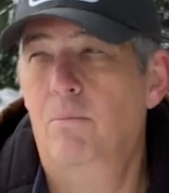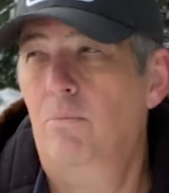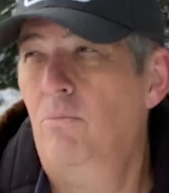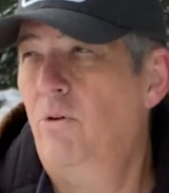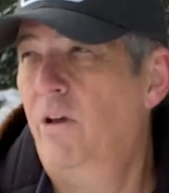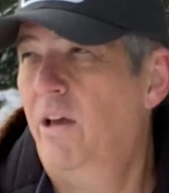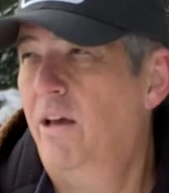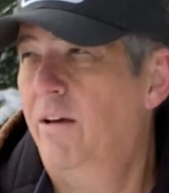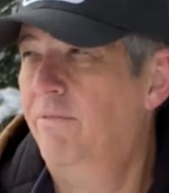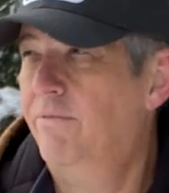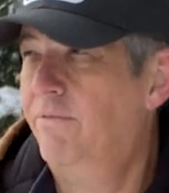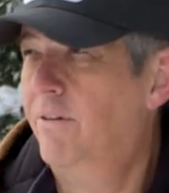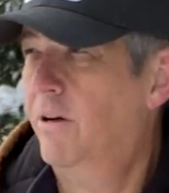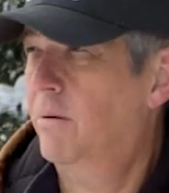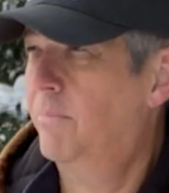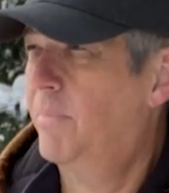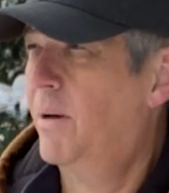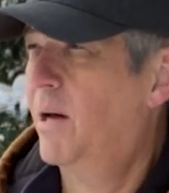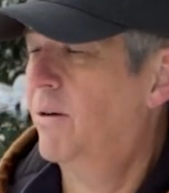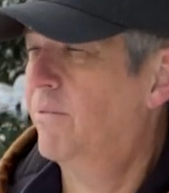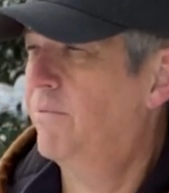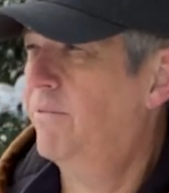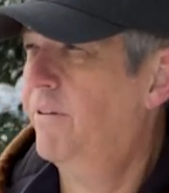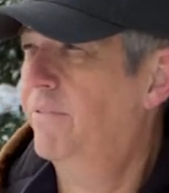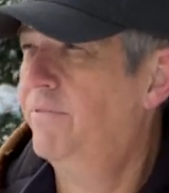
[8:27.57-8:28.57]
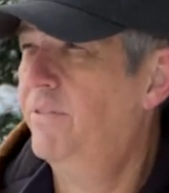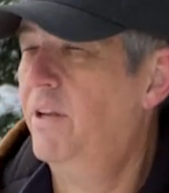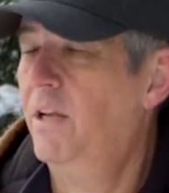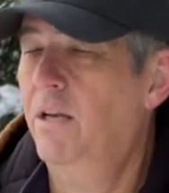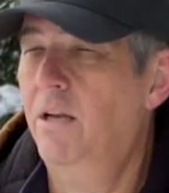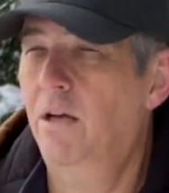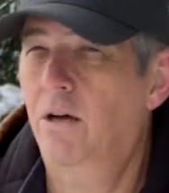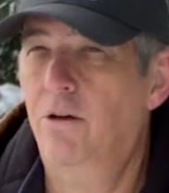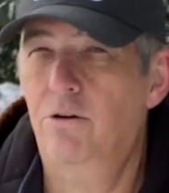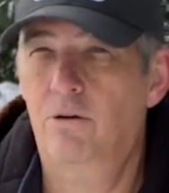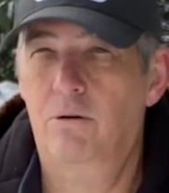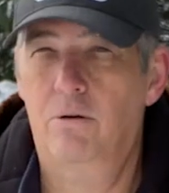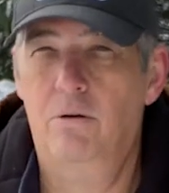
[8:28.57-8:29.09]
We have about
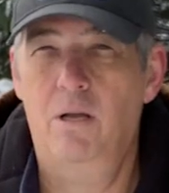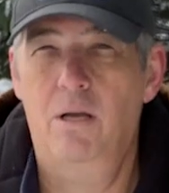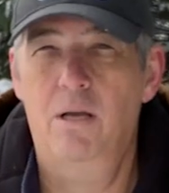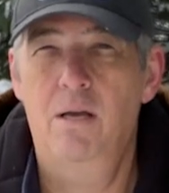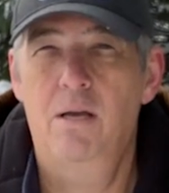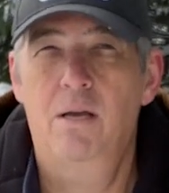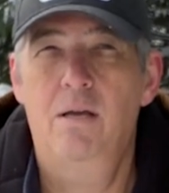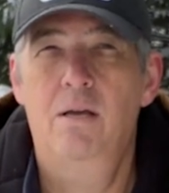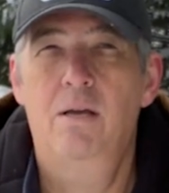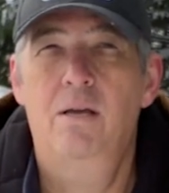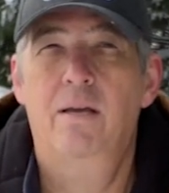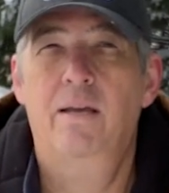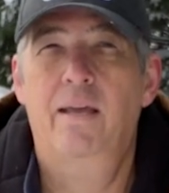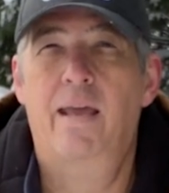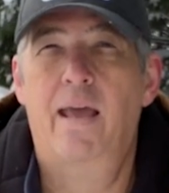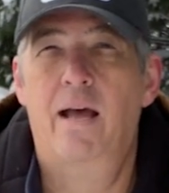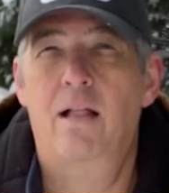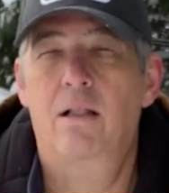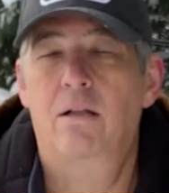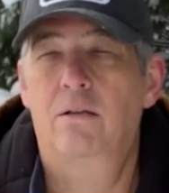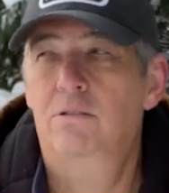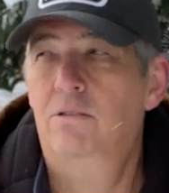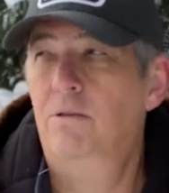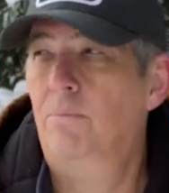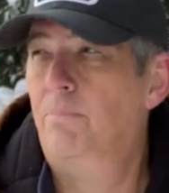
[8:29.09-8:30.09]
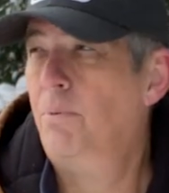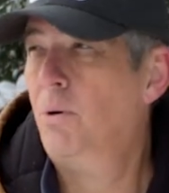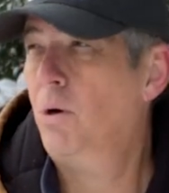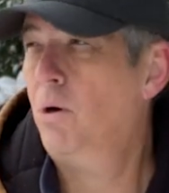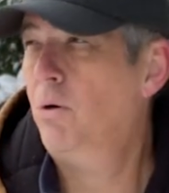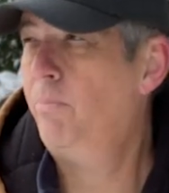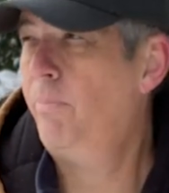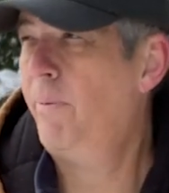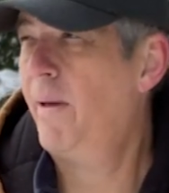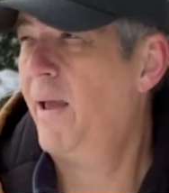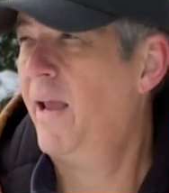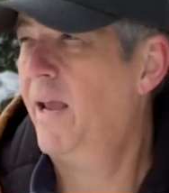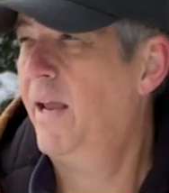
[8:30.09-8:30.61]
1,500 gallons of
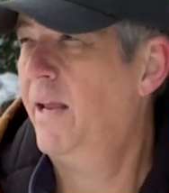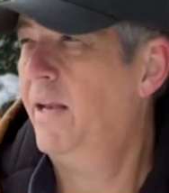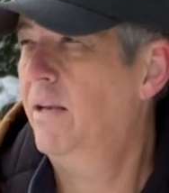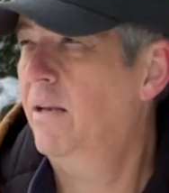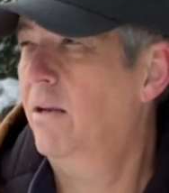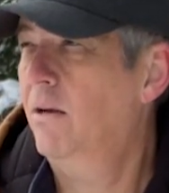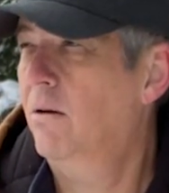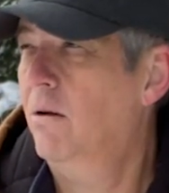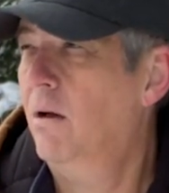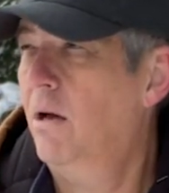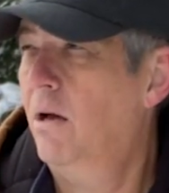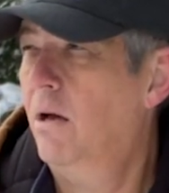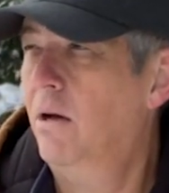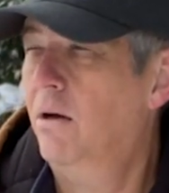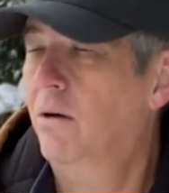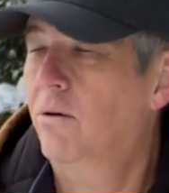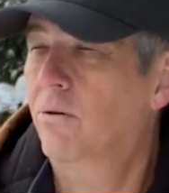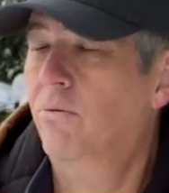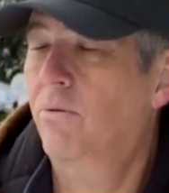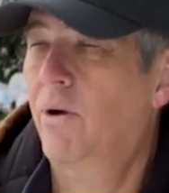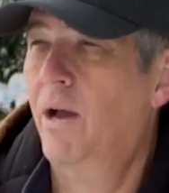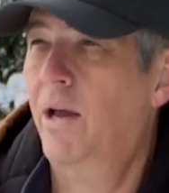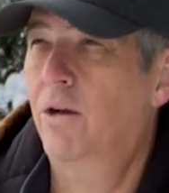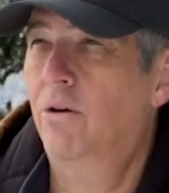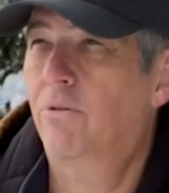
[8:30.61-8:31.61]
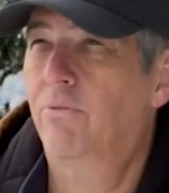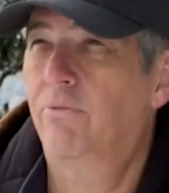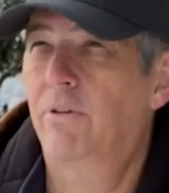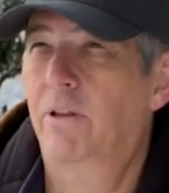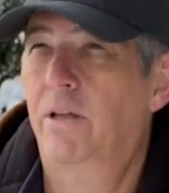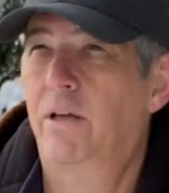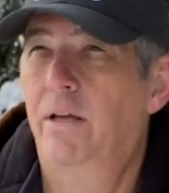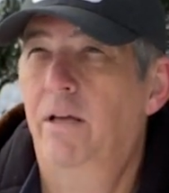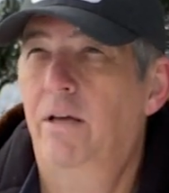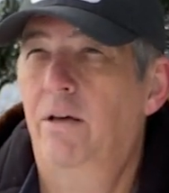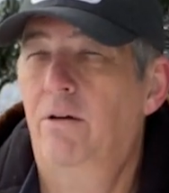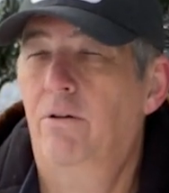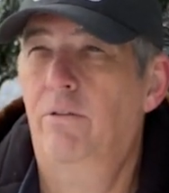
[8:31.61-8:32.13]
propane right over
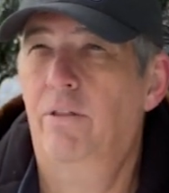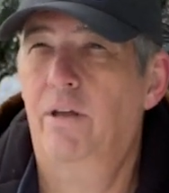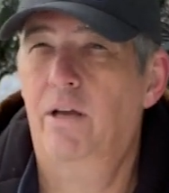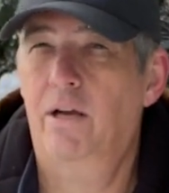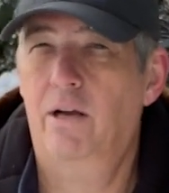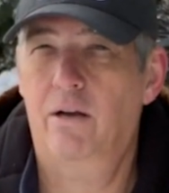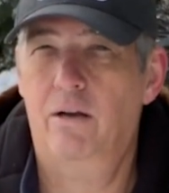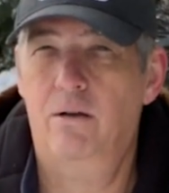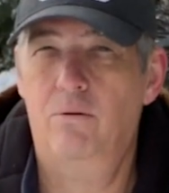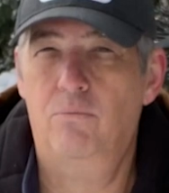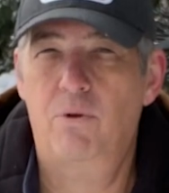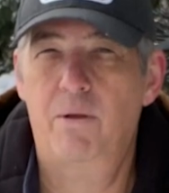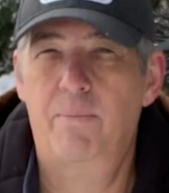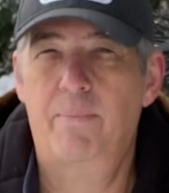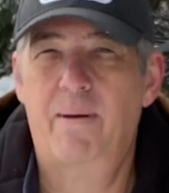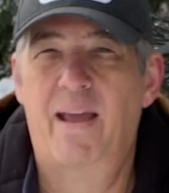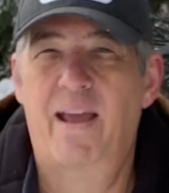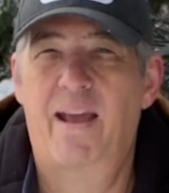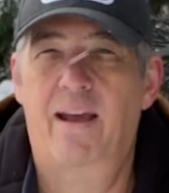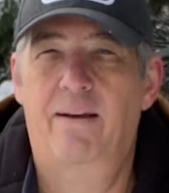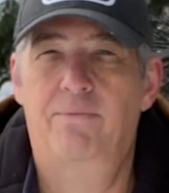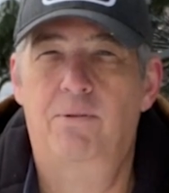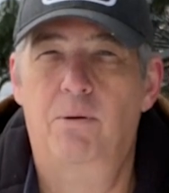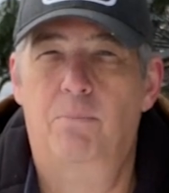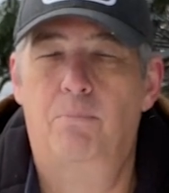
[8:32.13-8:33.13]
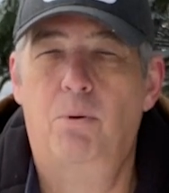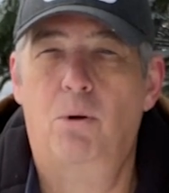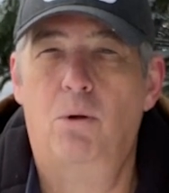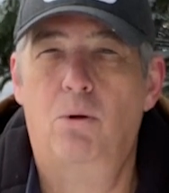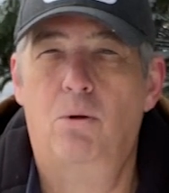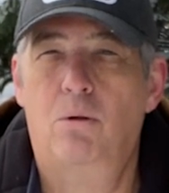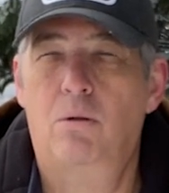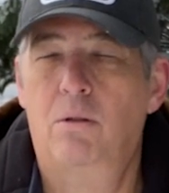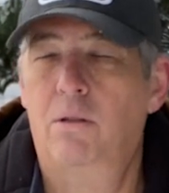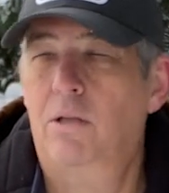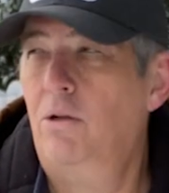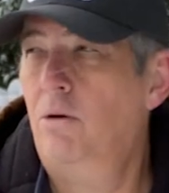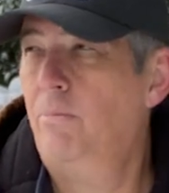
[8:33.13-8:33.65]
the hill there, and we might have to
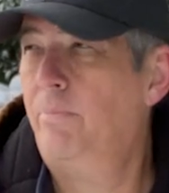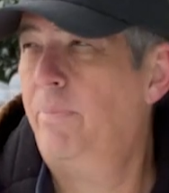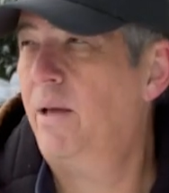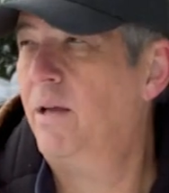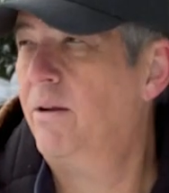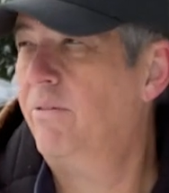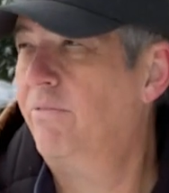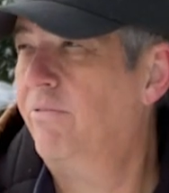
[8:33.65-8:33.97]
pull a little bit